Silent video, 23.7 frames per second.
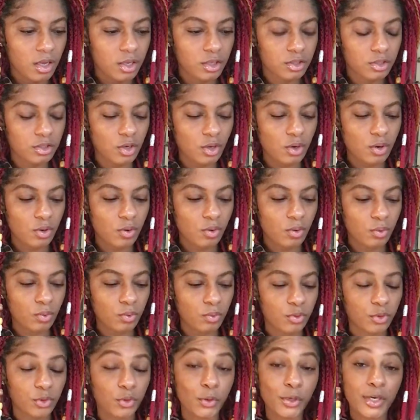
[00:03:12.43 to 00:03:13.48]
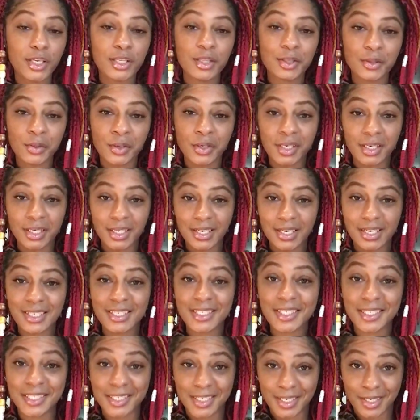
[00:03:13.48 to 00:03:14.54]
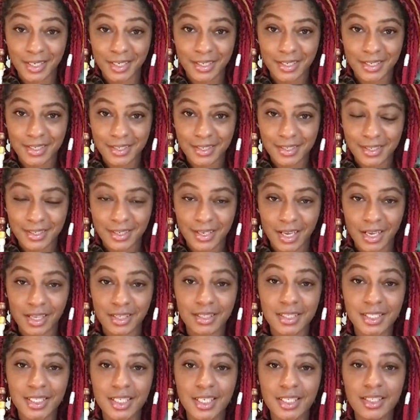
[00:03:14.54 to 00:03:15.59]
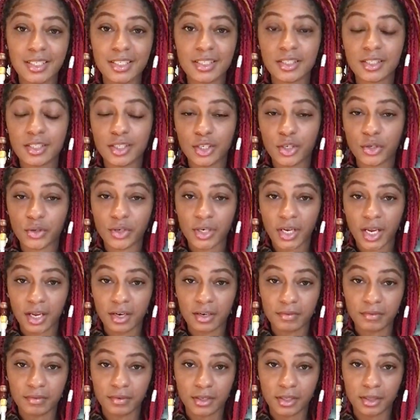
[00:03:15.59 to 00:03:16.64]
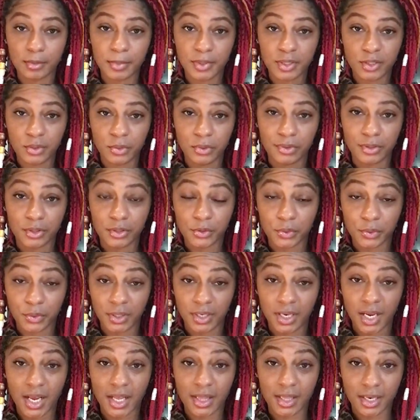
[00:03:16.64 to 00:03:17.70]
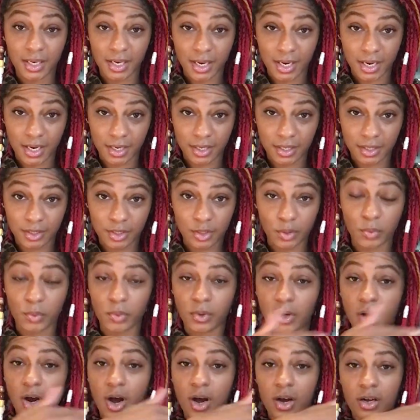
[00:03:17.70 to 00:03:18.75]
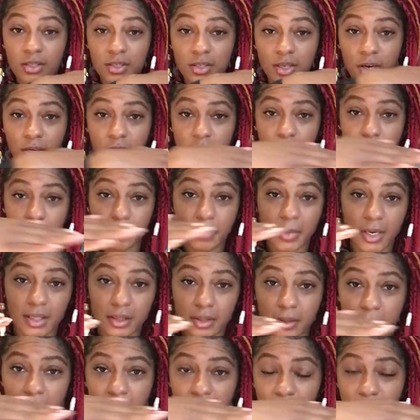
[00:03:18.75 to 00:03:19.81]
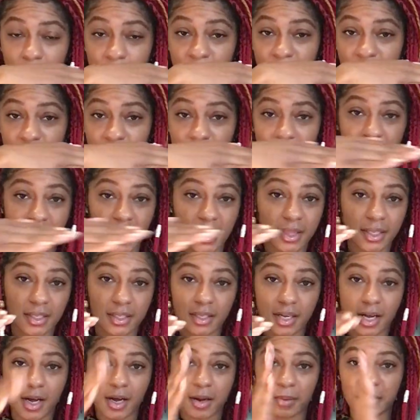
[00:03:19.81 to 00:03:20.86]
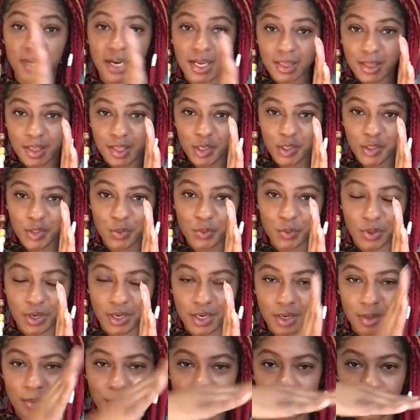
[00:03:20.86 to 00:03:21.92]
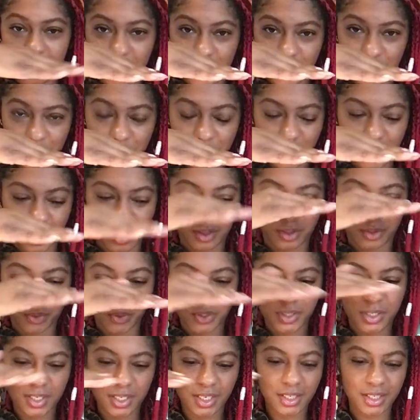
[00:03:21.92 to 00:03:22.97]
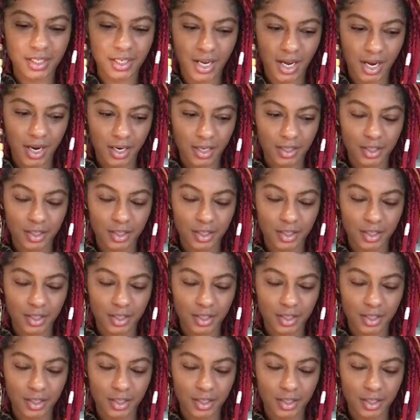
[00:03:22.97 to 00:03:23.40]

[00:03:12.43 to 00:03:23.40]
So 3 and 3 is 6, and 6 is the creative link between the 3 and the 9. So we're all talking about the mind plane at the top, not this way, but this way. 3, 6, 9.